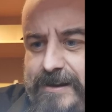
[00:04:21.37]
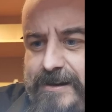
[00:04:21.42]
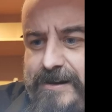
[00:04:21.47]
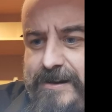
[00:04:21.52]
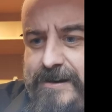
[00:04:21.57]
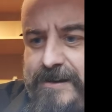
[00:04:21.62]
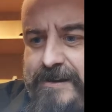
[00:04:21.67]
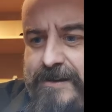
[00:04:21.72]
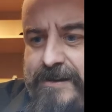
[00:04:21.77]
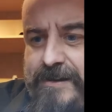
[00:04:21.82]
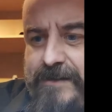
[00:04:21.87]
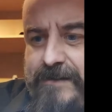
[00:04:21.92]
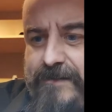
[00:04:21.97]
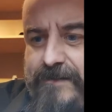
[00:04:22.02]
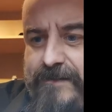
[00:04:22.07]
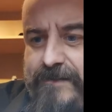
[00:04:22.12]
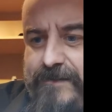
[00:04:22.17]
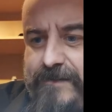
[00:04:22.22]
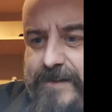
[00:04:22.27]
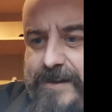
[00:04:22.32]

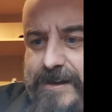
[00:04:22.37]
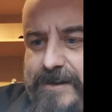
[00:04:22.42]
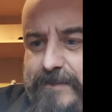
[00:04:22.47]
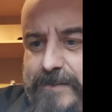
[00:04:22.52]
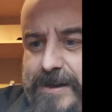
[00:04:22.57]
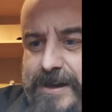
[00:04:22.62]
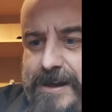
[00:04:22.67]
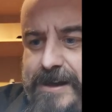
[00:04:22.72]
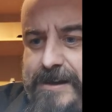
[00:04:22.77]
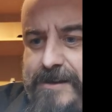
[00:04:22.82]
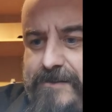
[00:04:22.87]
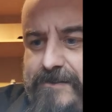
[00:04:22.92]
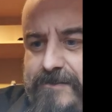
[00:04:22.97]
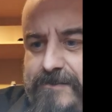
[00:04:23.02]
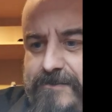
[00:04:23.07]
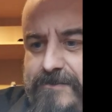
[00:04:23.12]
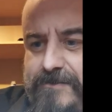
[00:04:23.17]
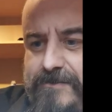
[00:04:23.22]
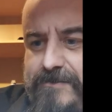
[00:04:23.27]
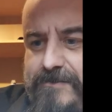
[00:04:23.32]
knife coming
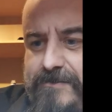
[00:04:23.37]
out